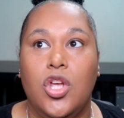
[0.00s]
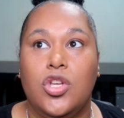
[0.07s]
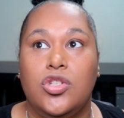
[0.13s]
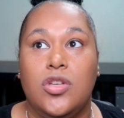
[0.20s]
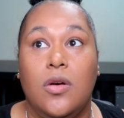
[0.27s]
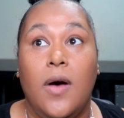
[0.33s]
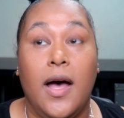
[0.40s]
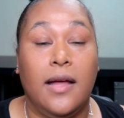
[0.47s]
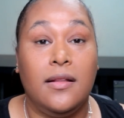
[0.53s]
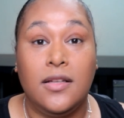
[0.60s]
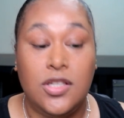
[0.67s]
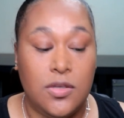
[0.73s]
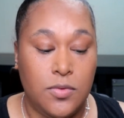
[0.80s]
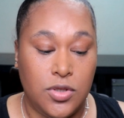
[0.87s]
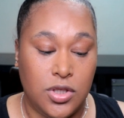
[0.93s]
So I
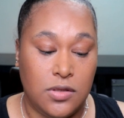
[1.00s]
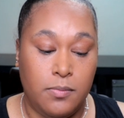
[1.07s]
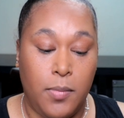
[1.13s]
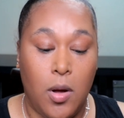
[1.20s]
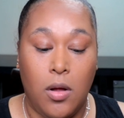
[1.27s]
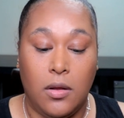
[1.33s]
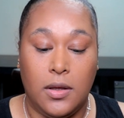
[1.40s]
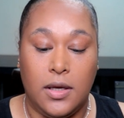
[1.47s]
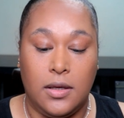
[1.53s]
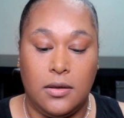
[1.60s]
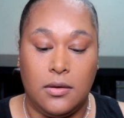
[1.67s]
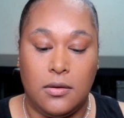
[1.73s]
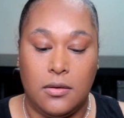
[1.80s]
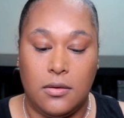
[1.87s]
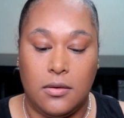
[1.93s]
literally was just
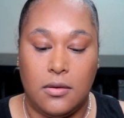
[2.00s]
bawling.